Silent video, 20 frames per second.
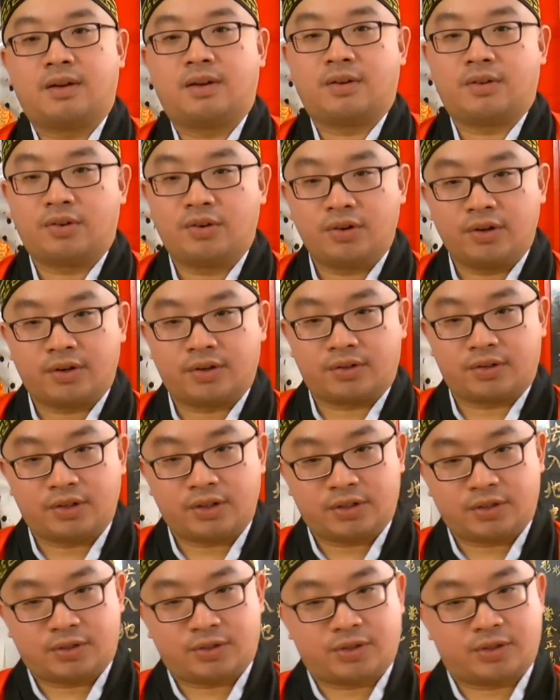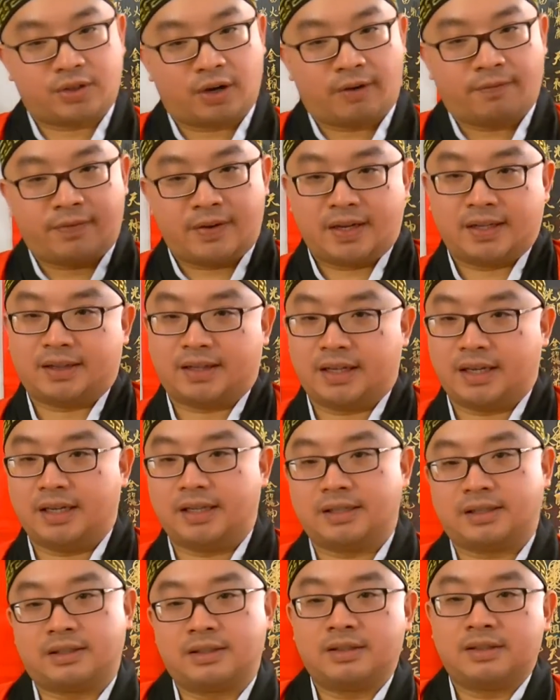you're just shoving
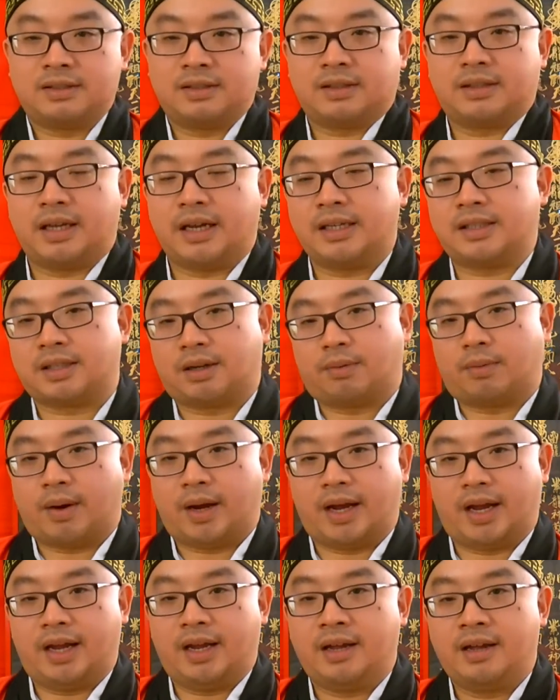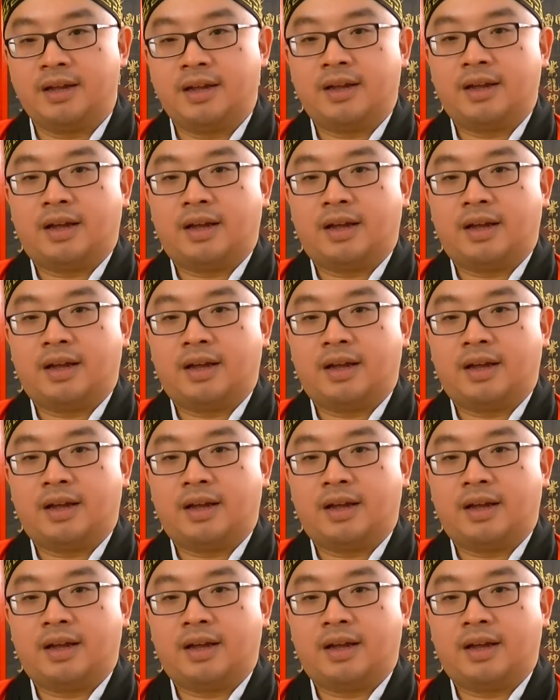these things away